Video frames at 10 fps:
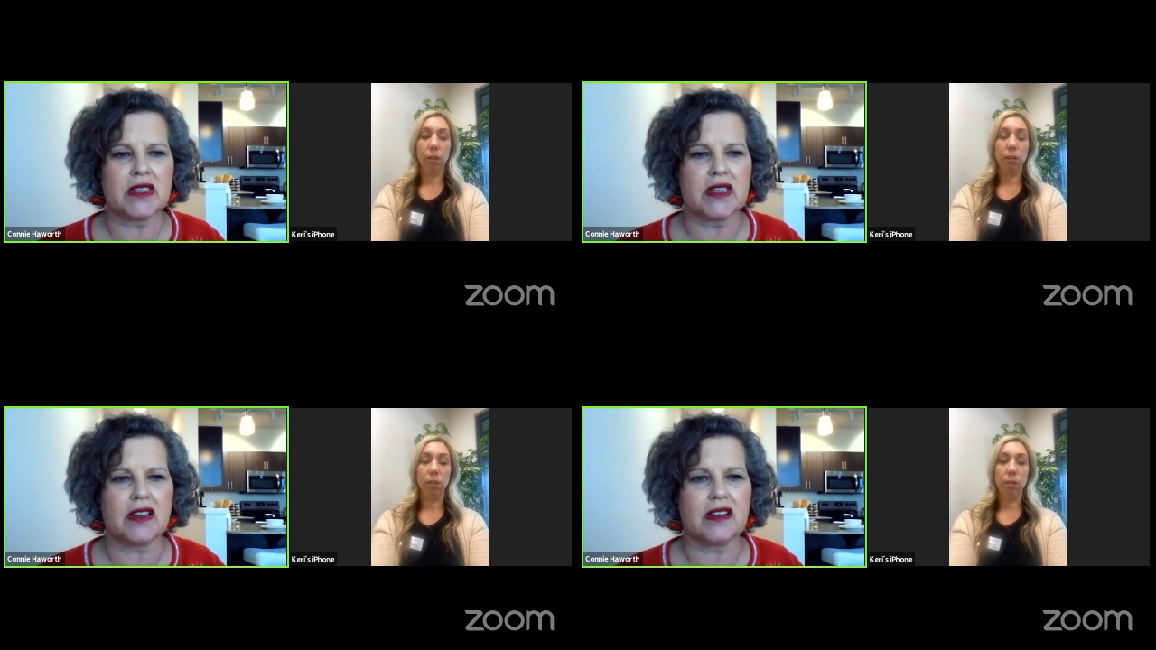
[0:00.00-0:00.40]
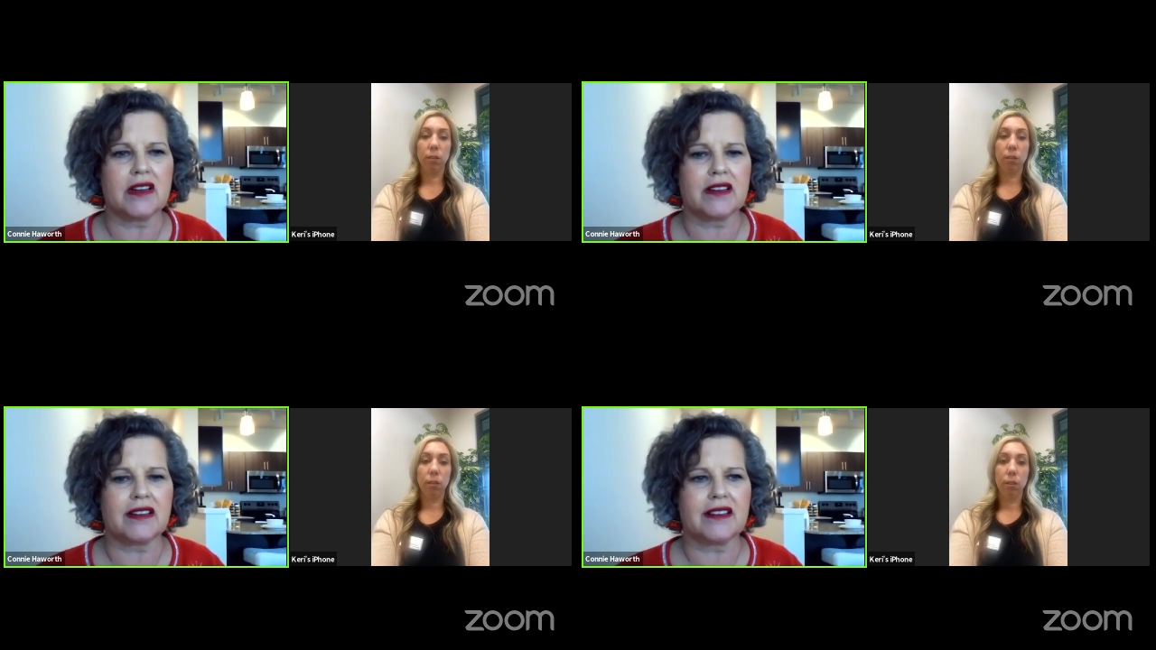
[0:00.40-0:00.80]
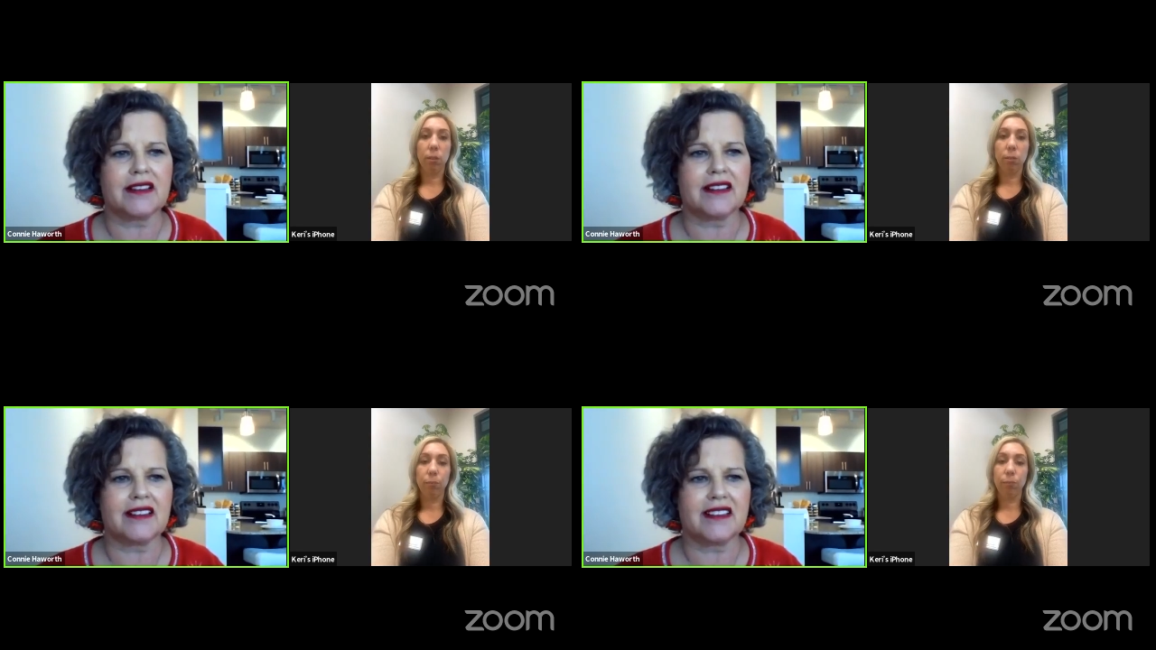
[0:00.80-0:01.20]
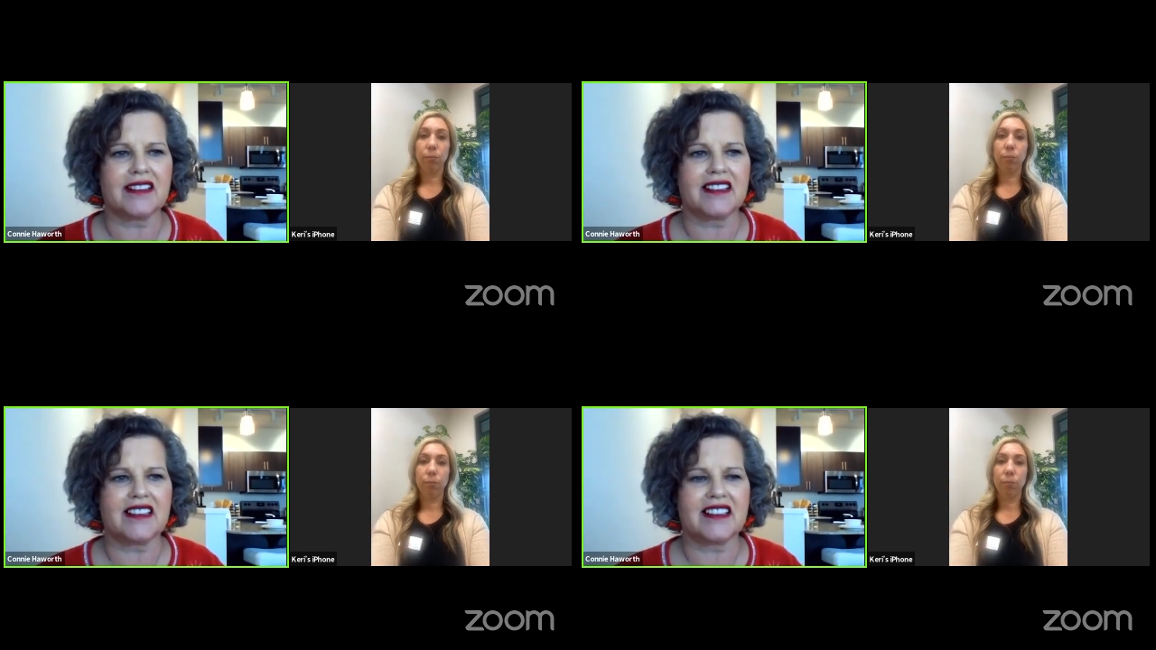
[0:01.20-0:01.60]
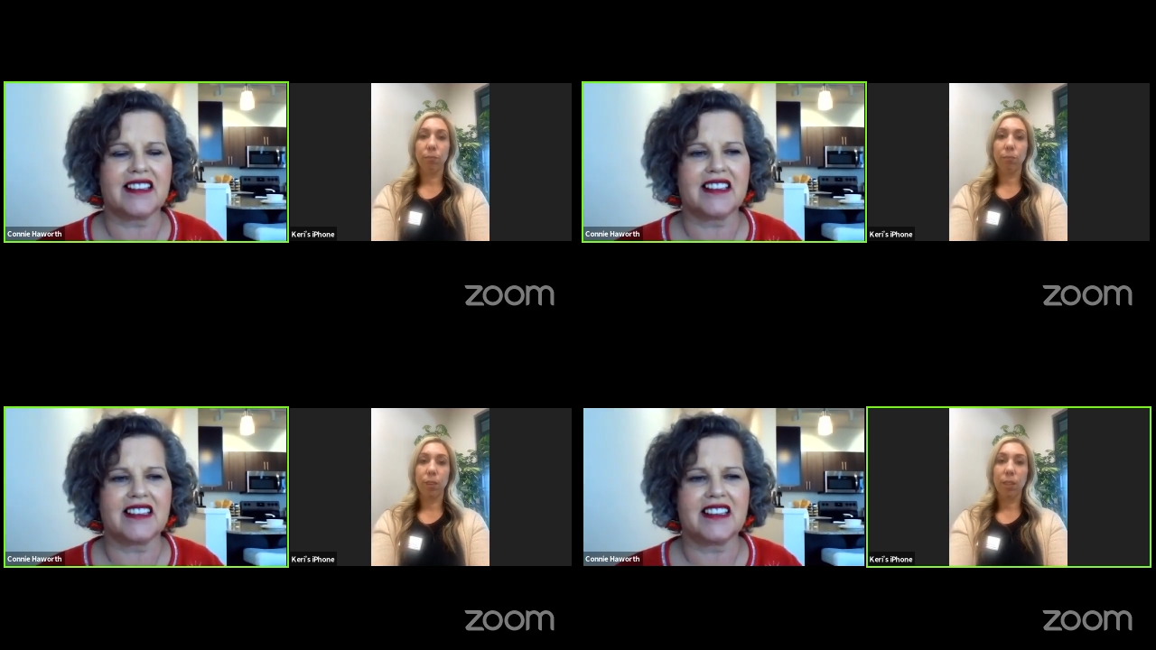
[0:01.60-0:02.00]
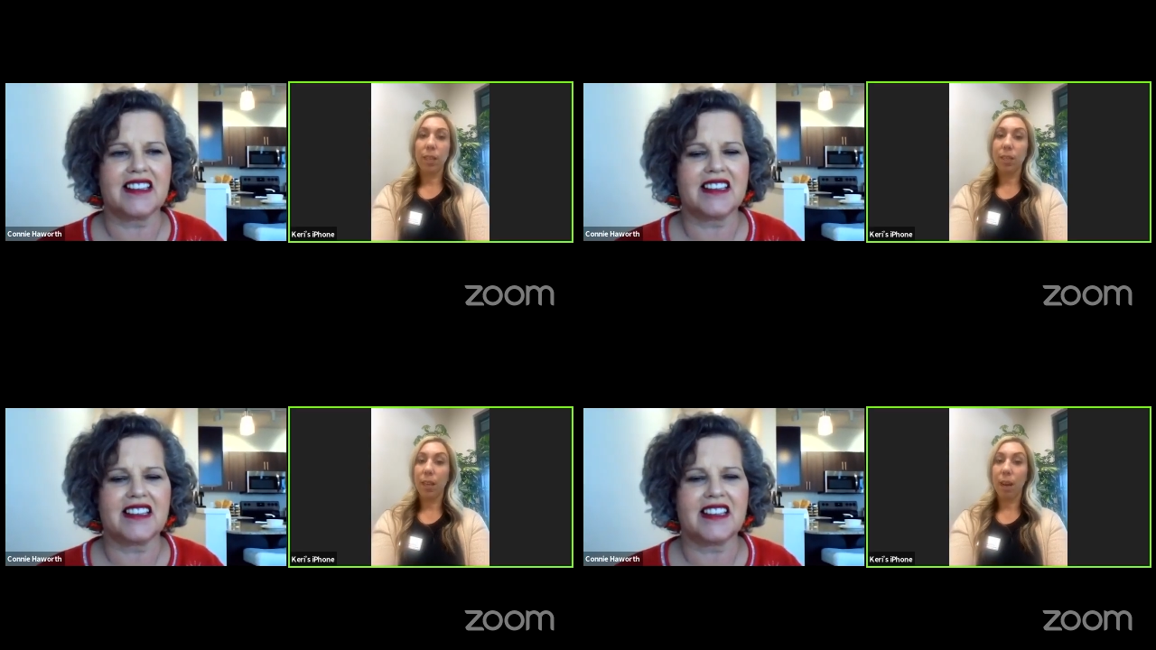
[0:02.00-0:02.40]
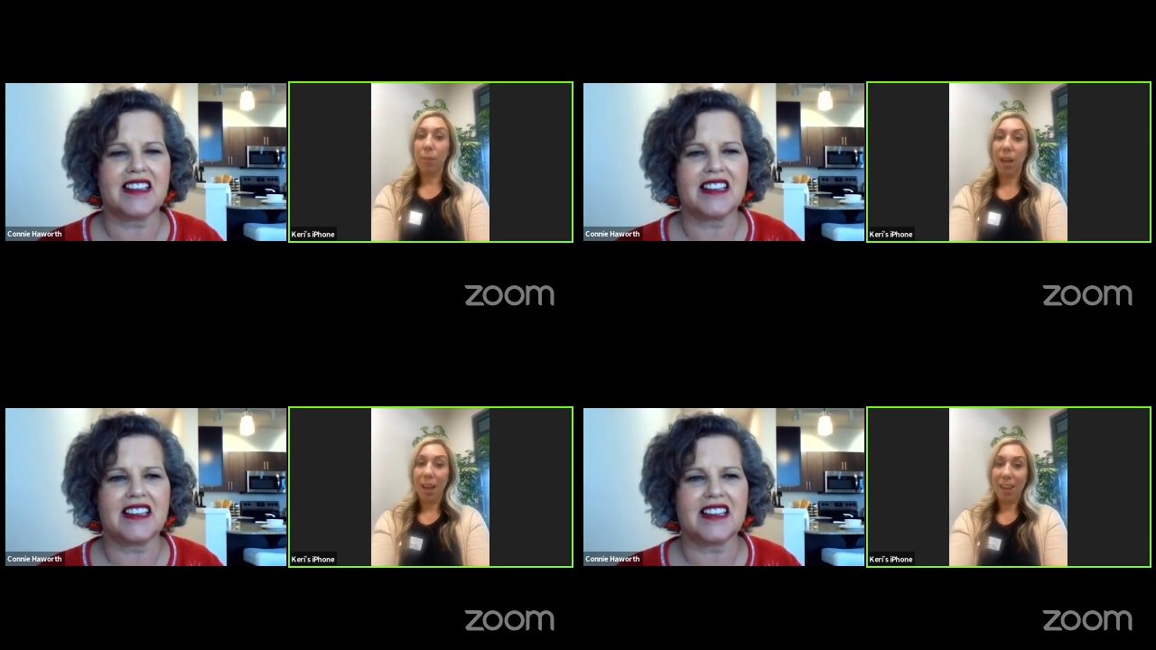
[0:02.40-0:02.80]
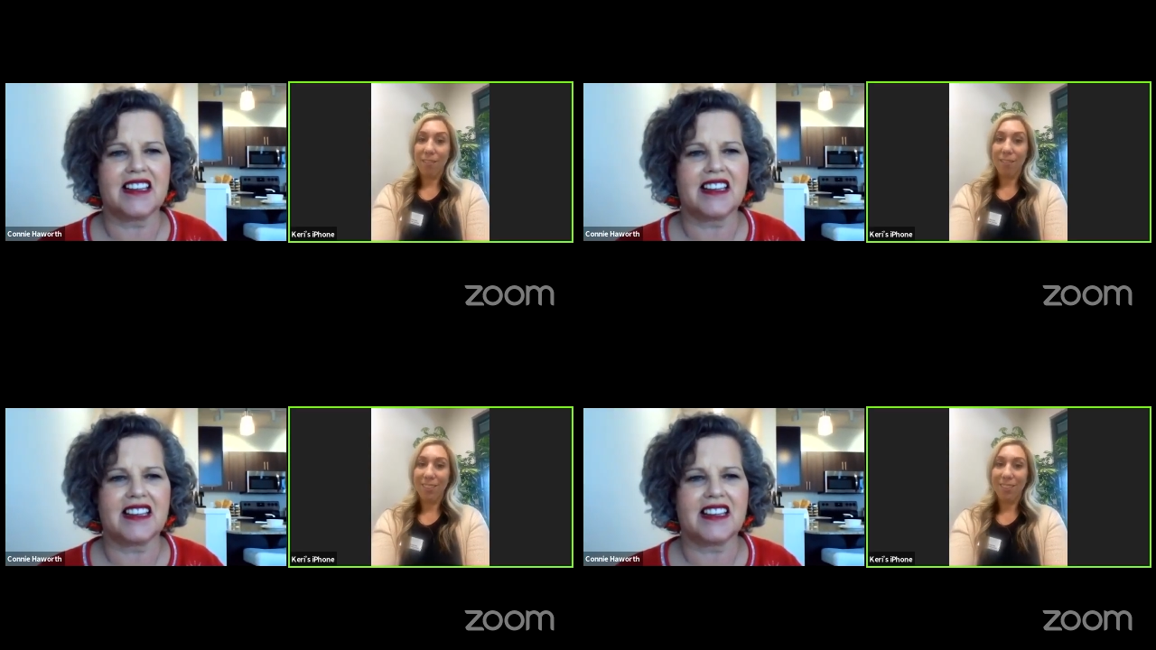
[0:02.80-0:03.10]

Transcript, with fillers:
Speaker 1: Almost there. It says that I'm live.